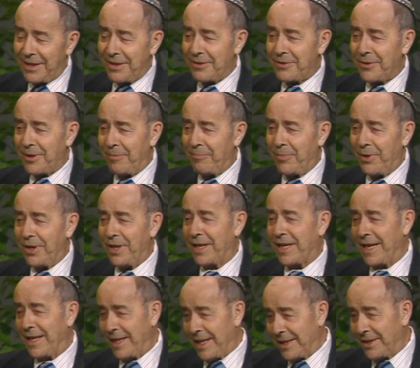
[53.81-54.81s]
somebody
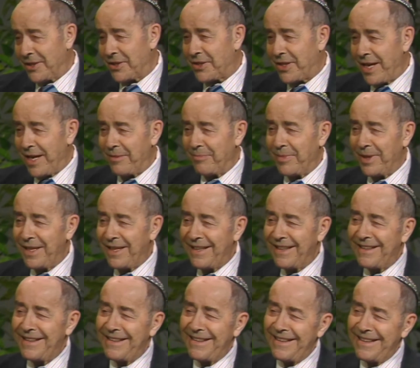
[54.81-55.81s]
can understand me.
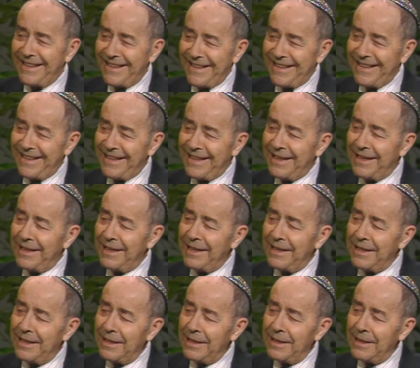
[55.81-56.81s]
And what did you do when you
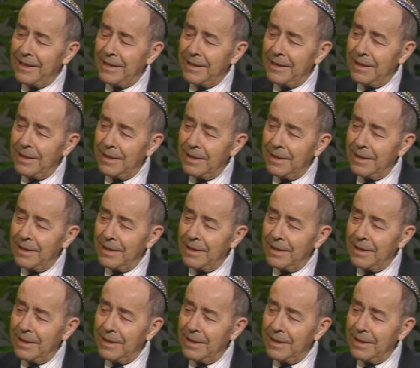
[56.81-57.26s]
came here?